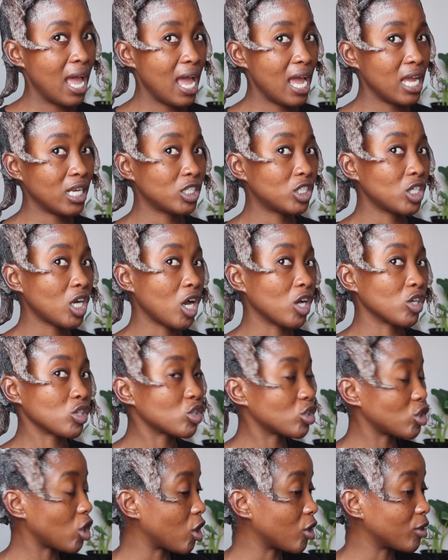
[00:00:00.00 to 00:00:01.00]
And yeah,
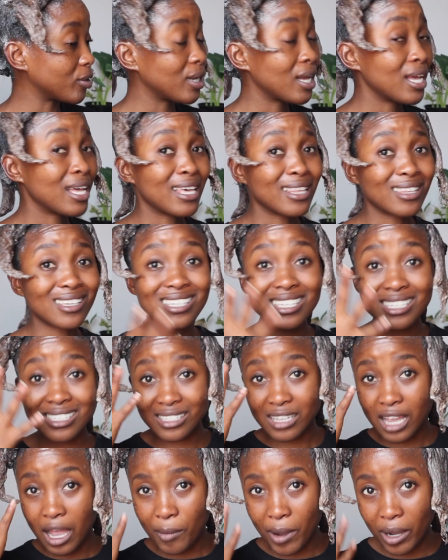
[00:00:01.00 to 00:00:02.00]
so this
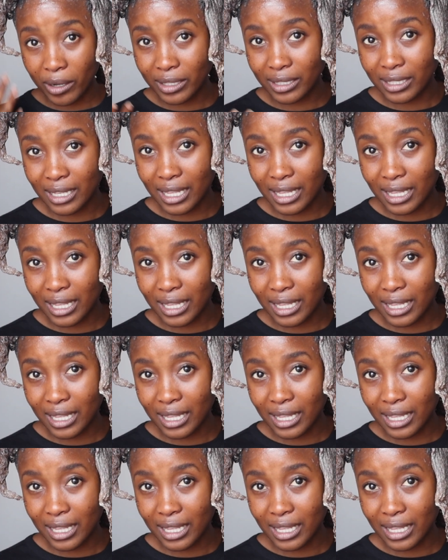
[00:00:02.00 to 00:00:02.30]
is about